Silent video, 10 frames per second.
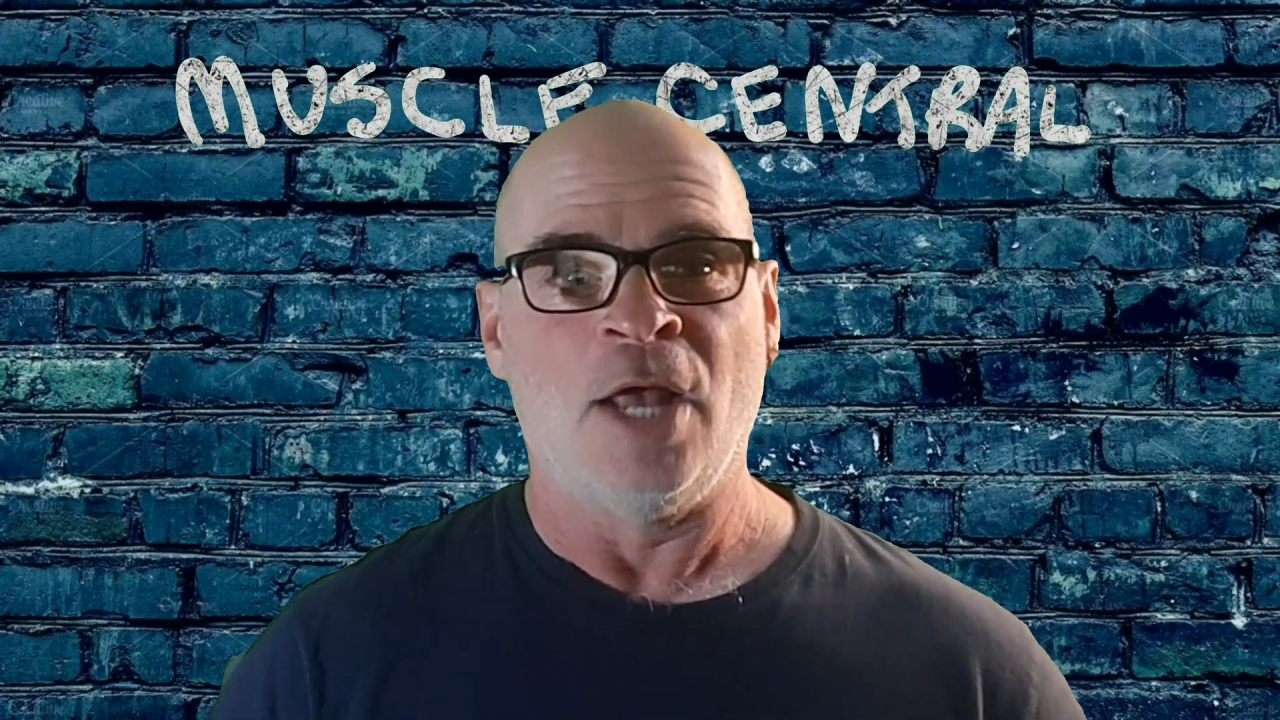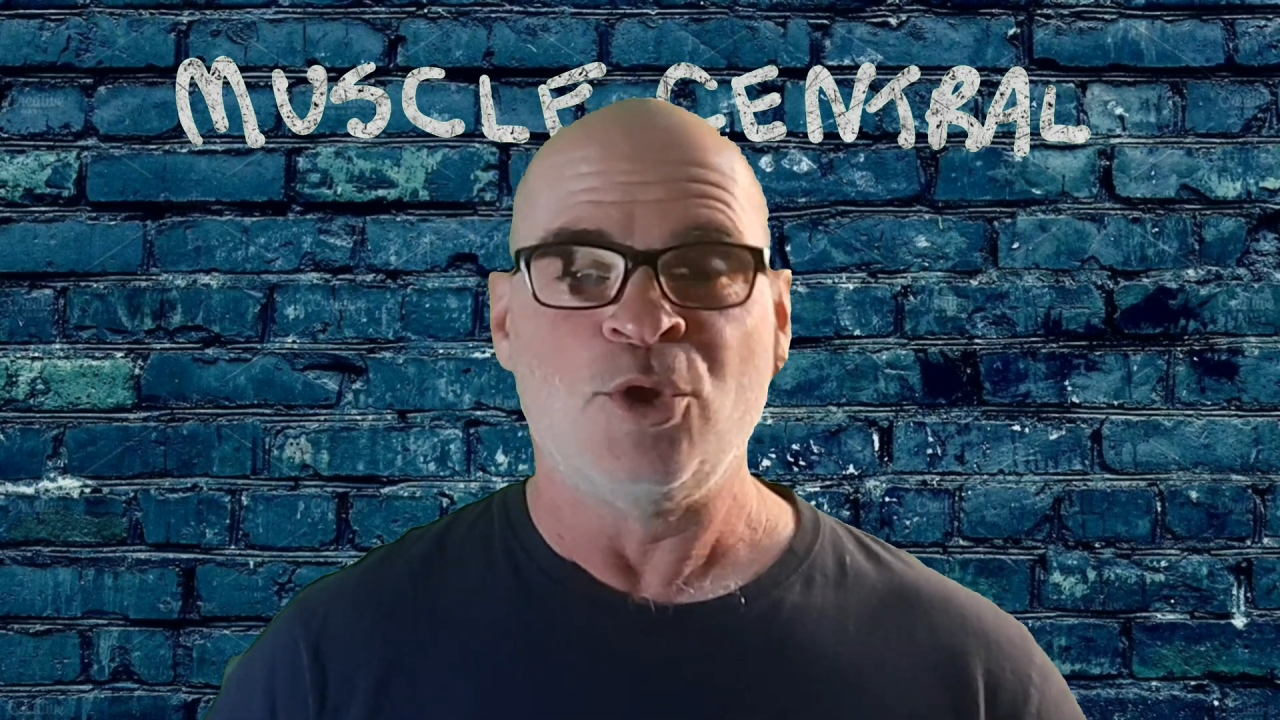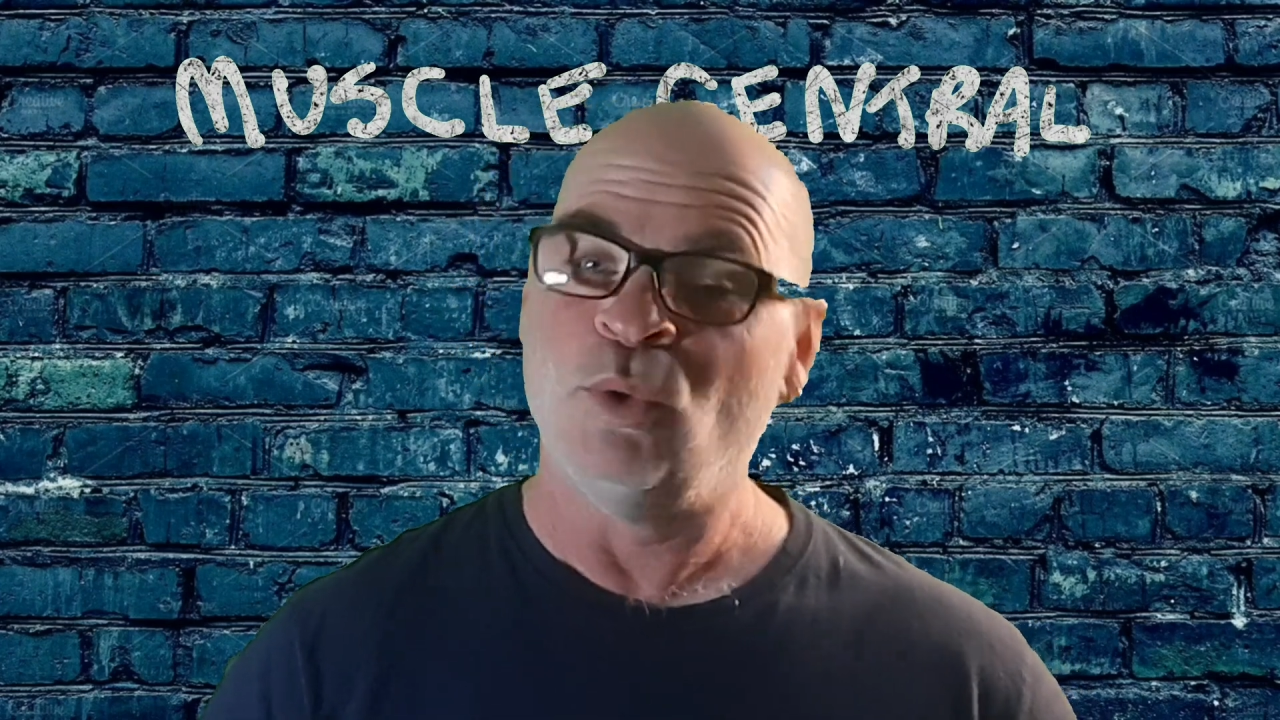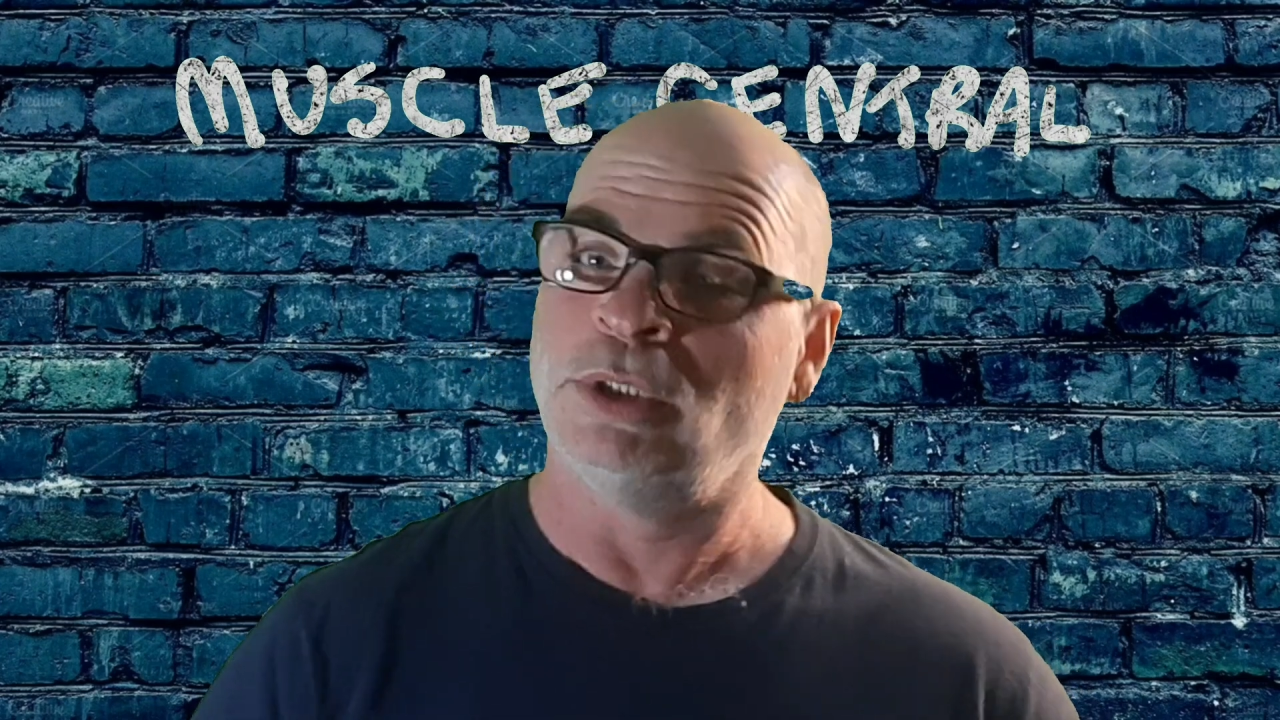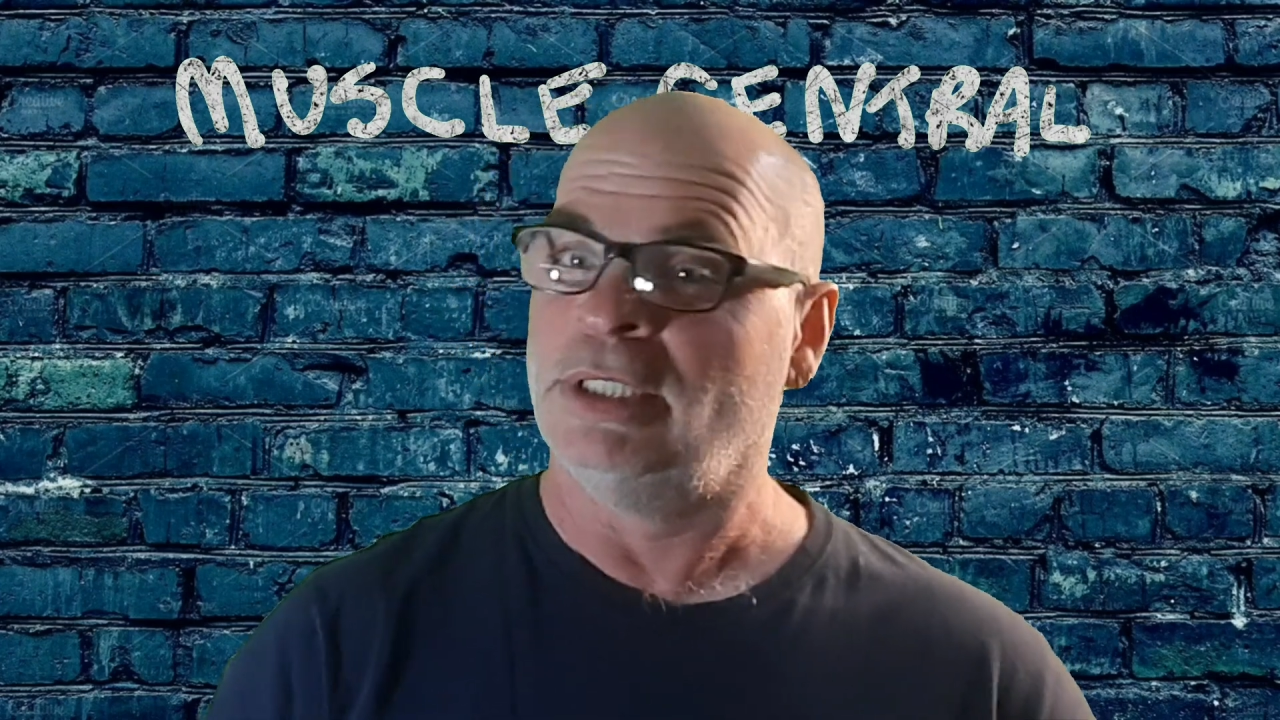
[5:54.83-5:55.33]

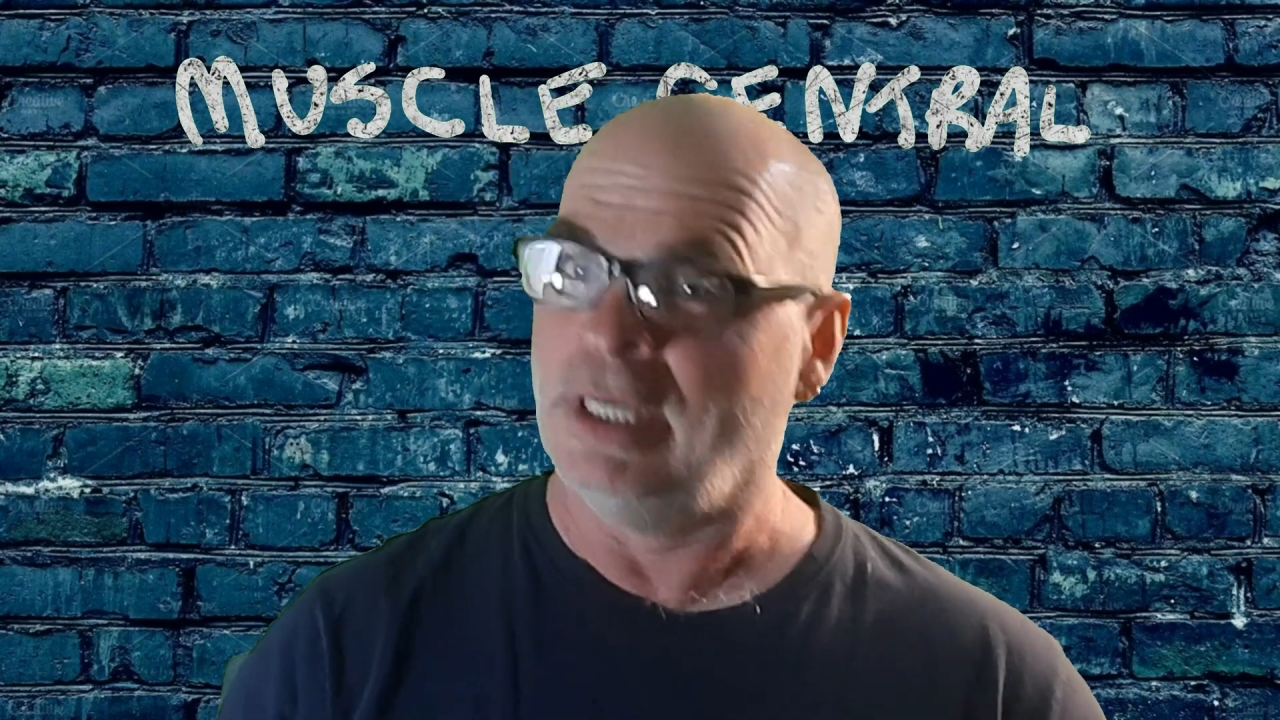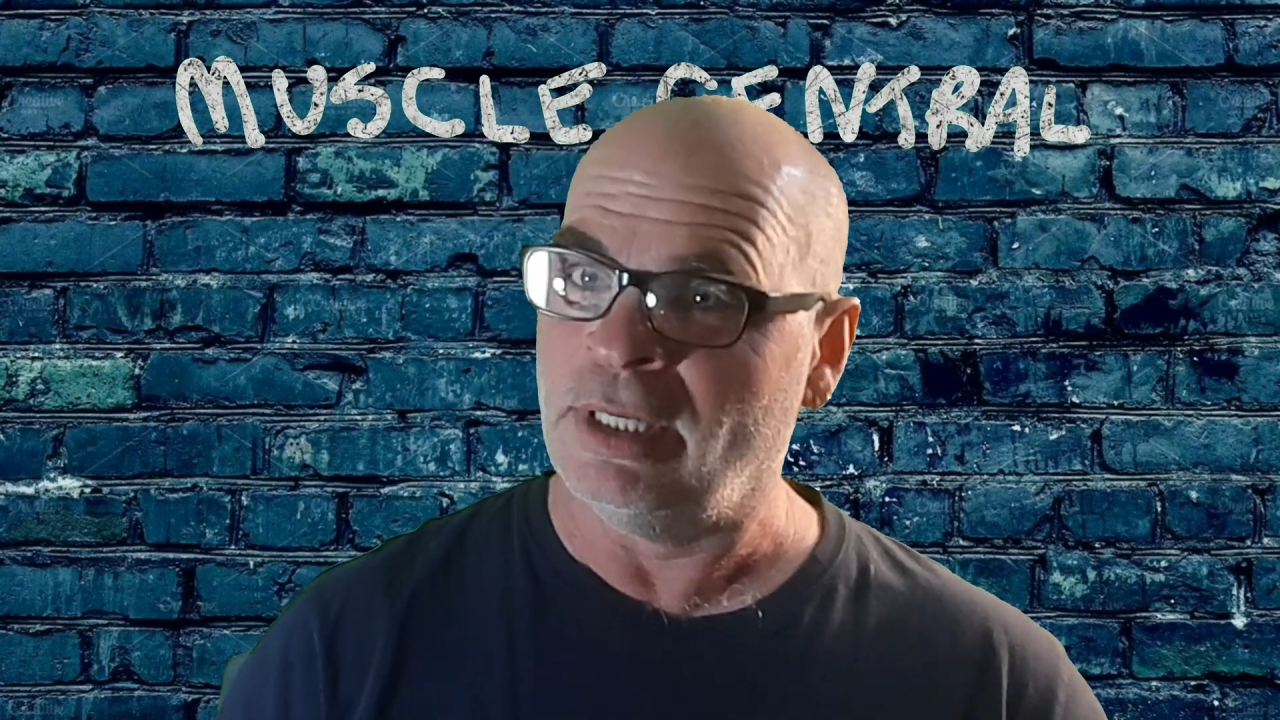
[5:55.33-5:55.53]
You would